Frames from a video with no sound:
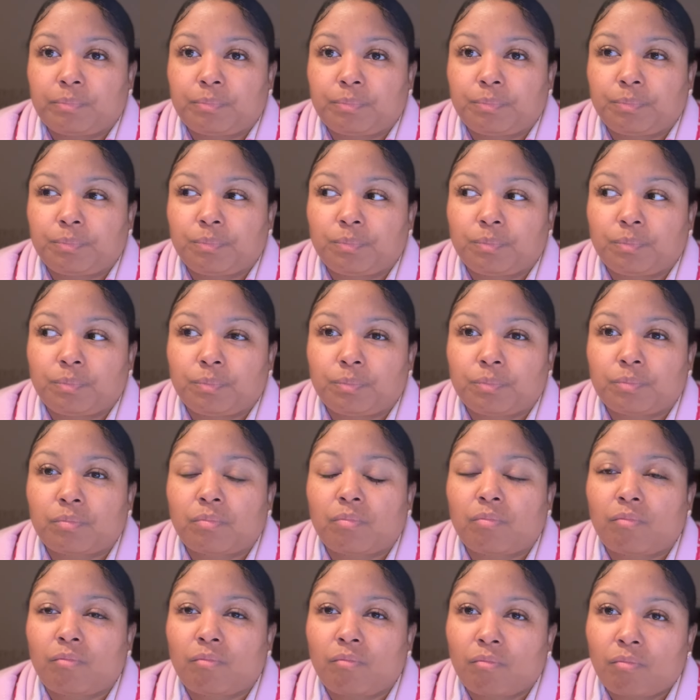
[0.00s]

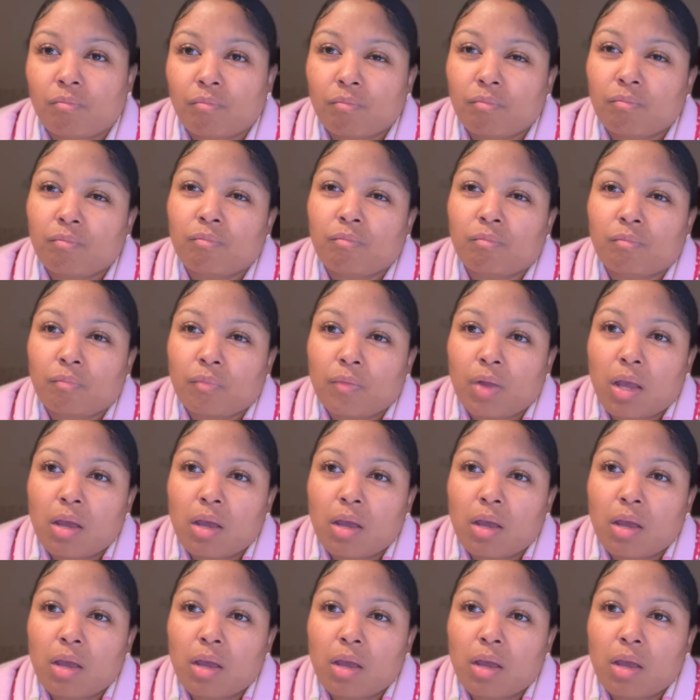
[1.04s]
(silence)